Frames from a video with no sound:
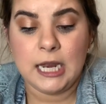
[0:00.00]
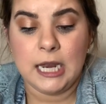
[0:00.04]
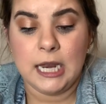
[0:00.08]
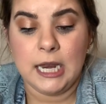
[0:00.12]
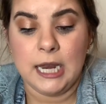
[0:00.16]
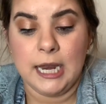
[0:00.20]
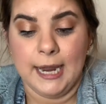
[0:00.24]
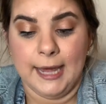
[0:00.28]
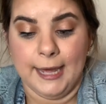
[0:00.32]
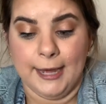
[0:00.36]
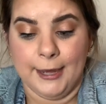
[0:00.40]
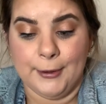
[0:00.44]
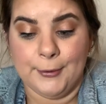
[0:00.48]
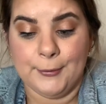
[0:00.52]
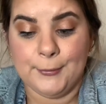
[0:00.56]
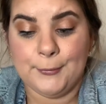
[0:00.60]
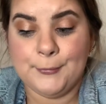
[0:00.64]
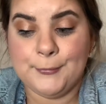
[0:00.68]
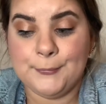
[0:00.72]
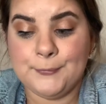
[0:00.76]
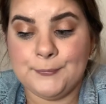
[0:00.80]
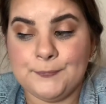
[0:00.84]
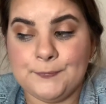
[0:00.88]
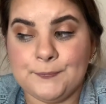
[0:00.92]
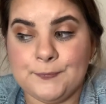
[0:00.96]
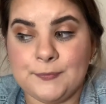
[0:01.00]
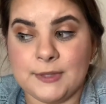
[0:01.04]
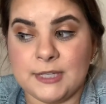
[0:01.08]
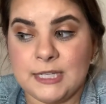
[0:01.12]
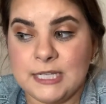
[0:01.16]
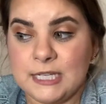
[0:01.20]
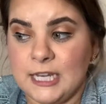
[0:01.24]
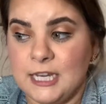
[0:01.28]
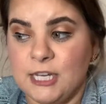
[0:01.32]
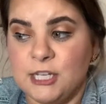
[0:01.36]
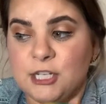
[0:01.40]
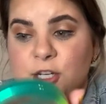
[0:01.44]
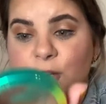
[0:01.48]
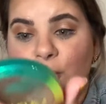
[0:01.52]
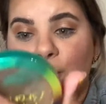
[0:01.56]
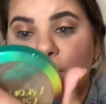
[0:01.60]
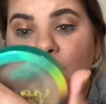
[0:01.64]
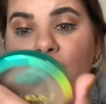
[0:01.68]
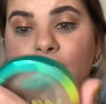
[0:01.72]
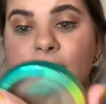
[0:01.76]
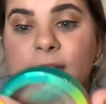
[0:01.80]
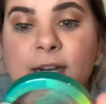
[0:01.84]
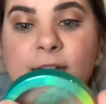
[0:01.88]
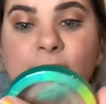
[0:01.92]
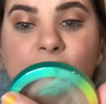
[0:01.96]
now, in case you're
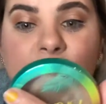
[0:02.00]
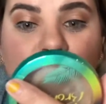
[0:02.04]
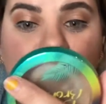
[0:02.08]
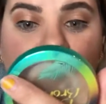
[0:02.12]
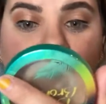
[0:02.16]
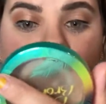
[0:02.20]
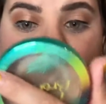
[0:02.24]
wondering. Don't know